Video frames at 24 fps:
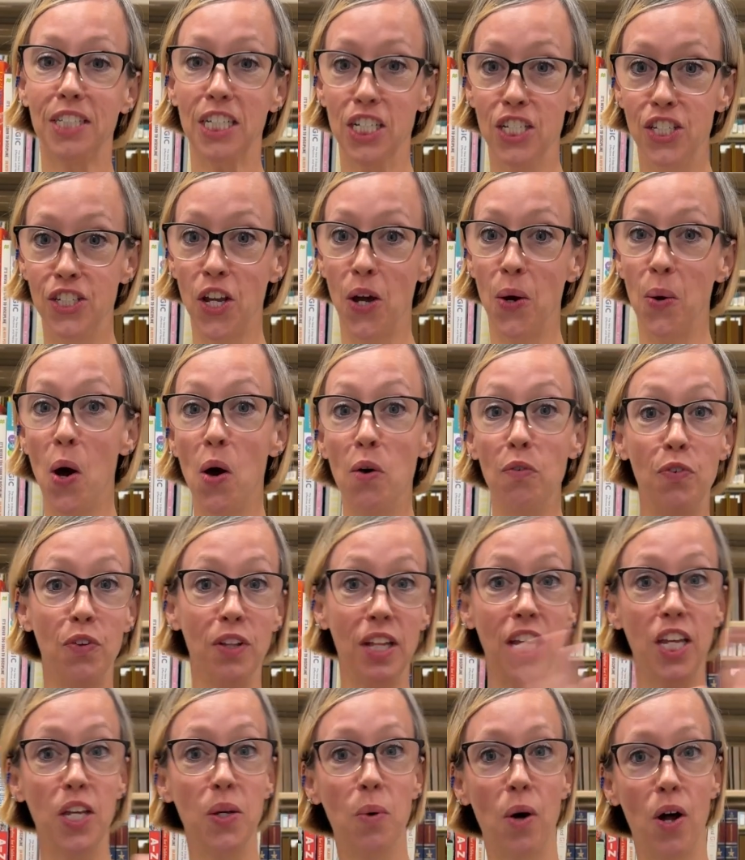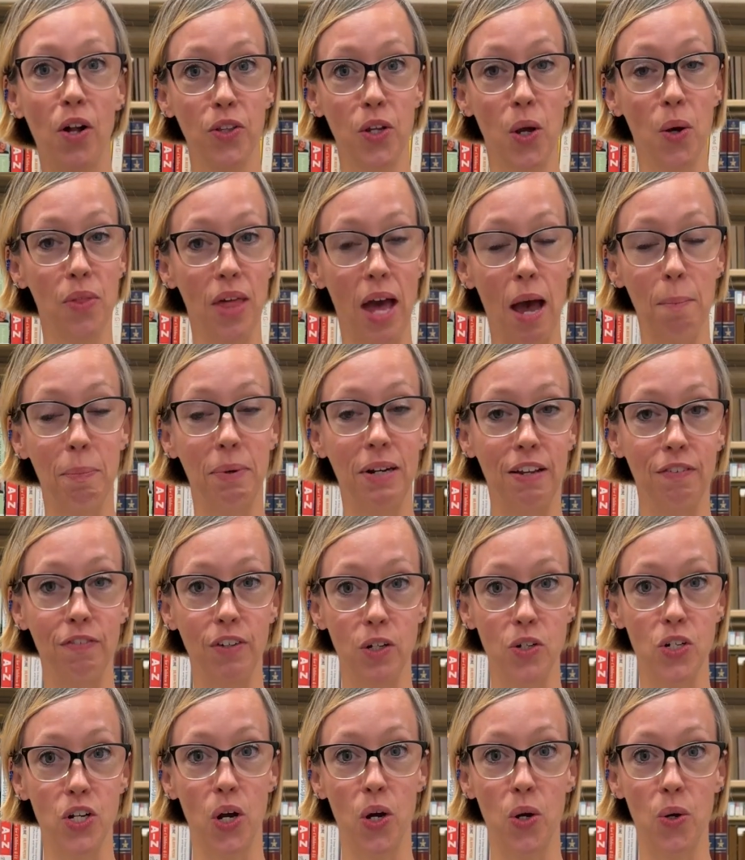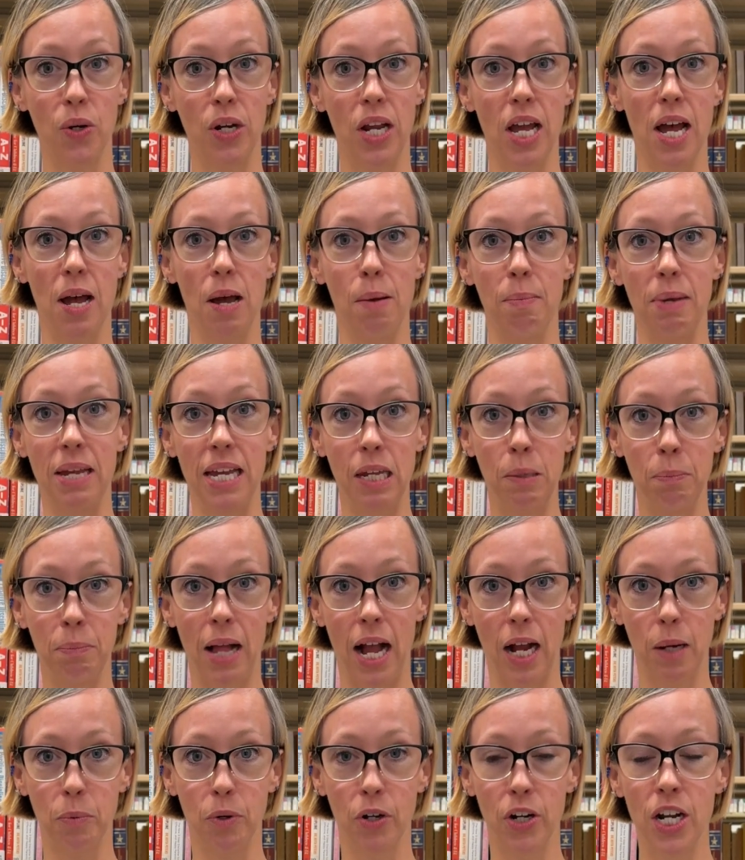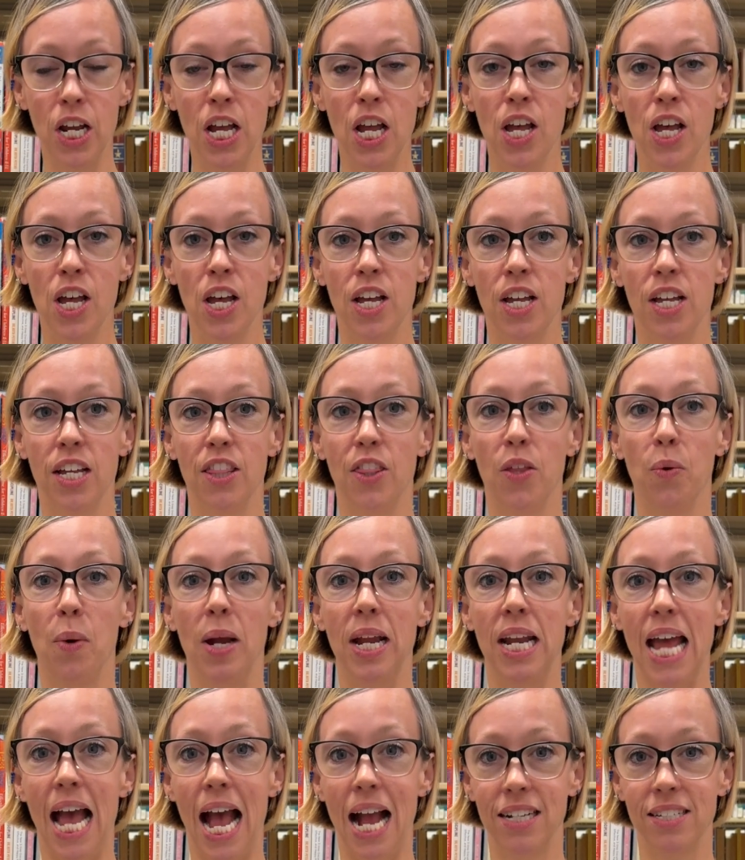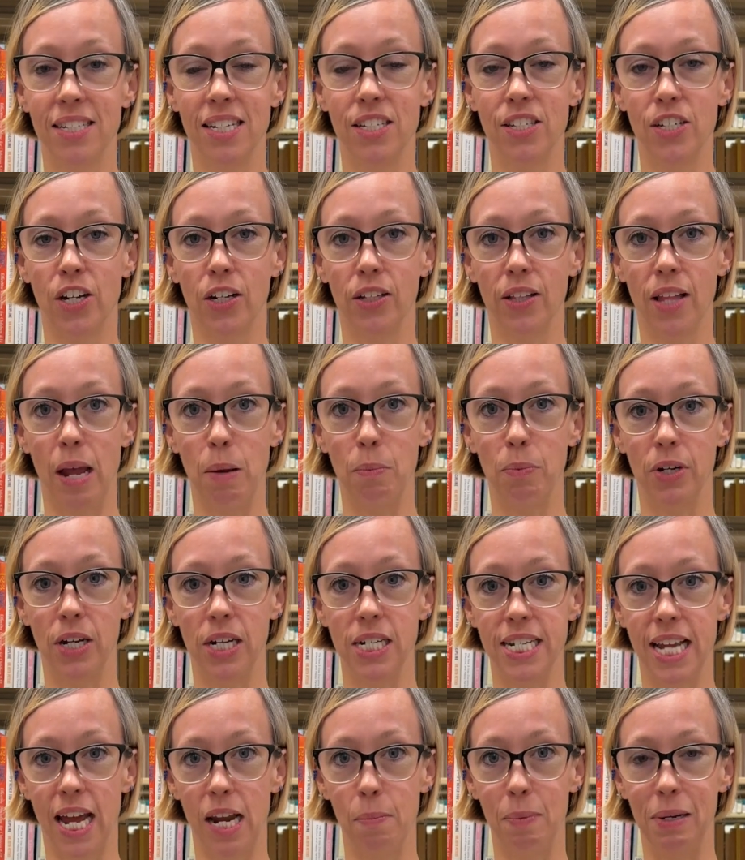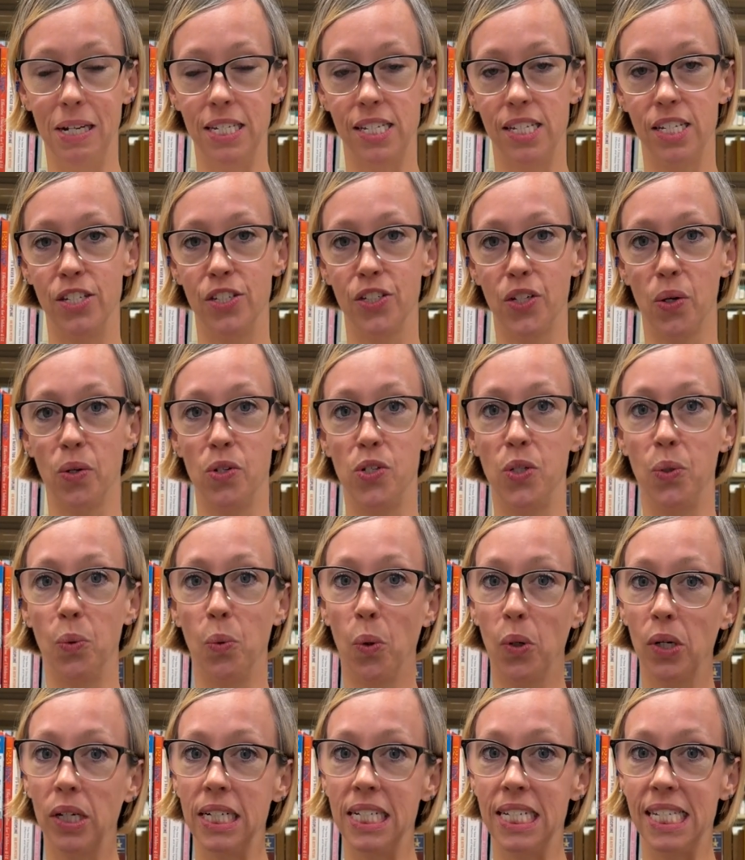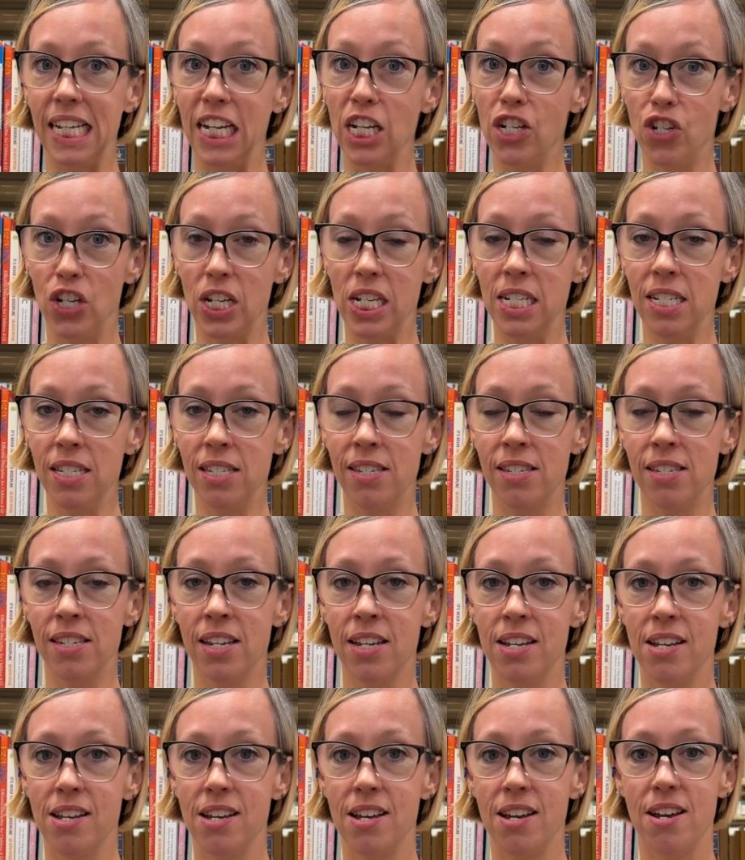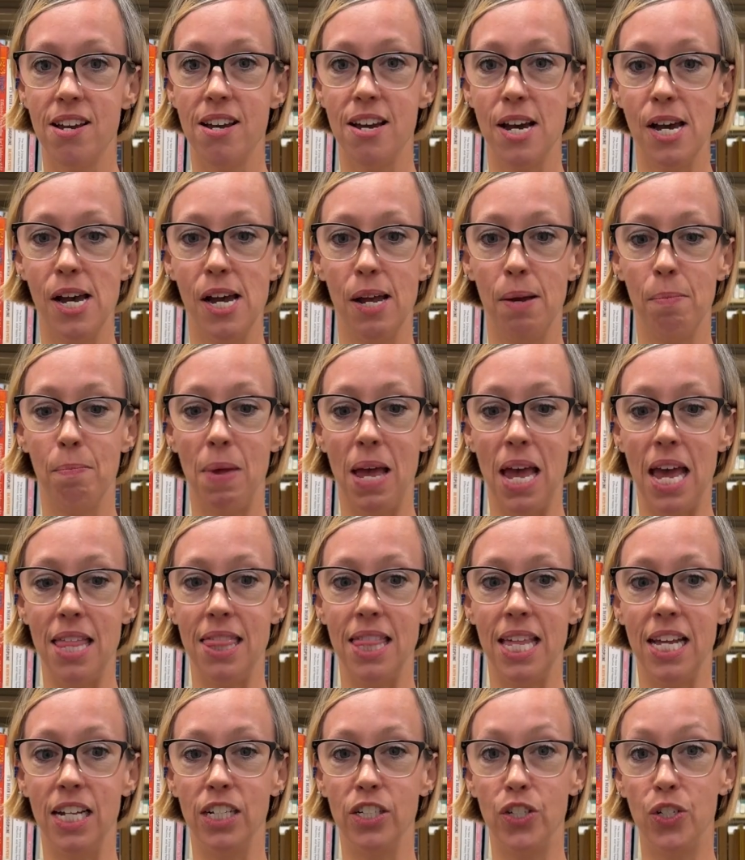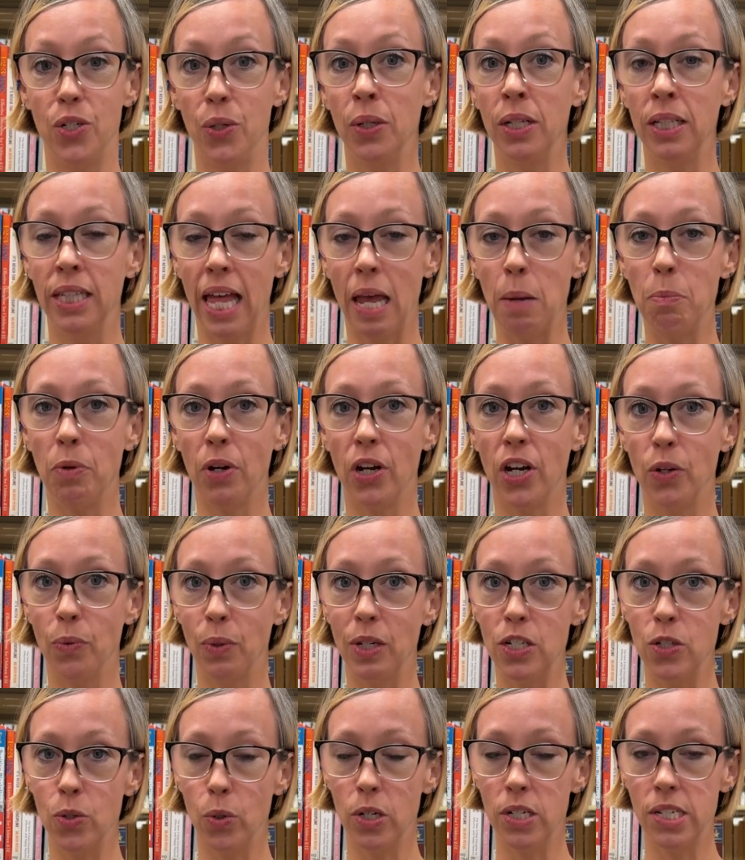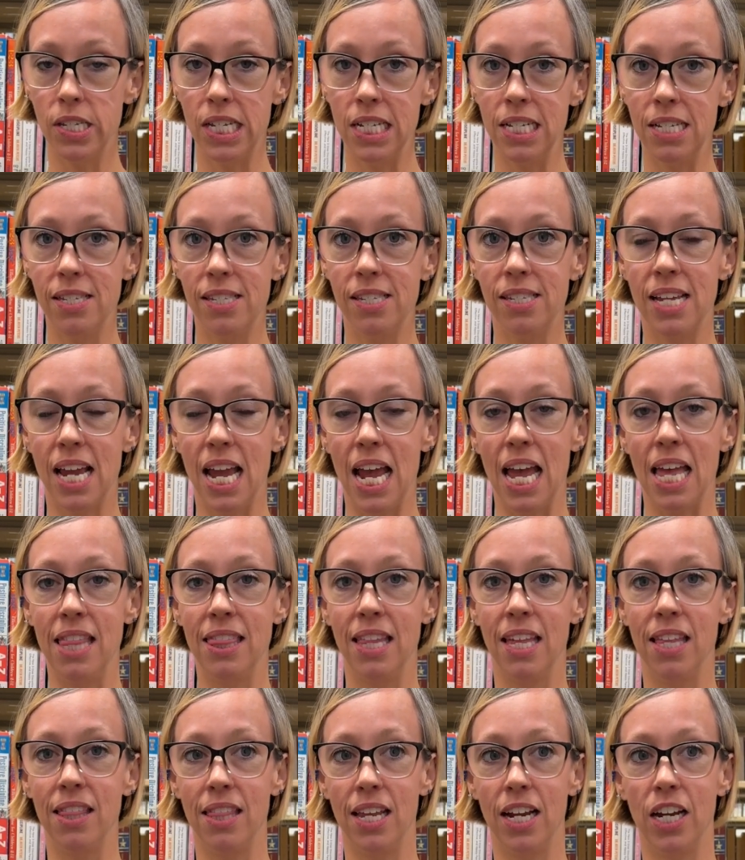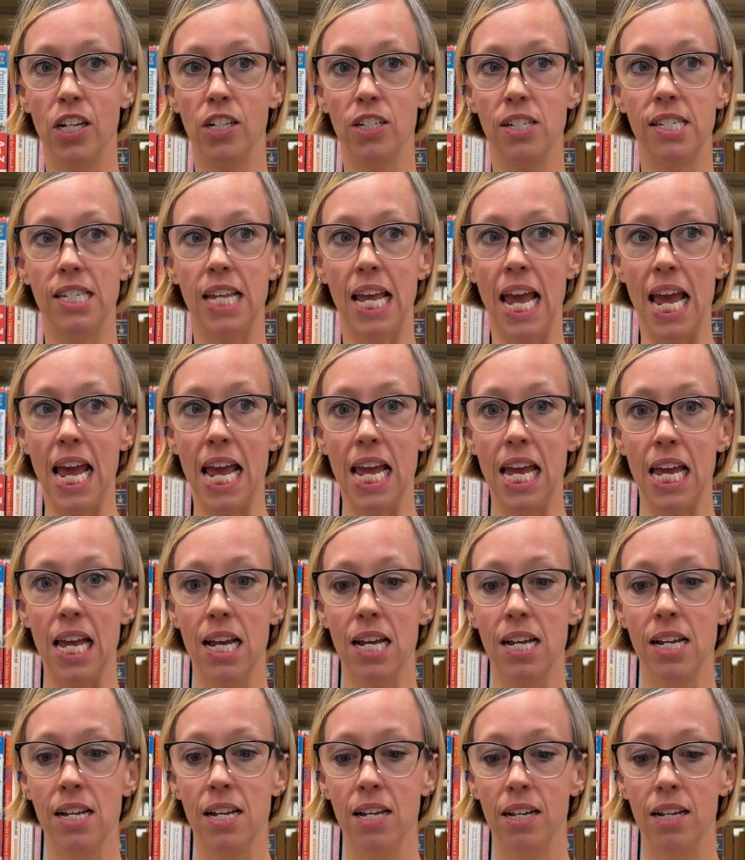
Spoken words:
So hopefully you all know that, but if you don't, in Blackboard, the way to access our library databases, go to organizations, and then student library resources, and then there's a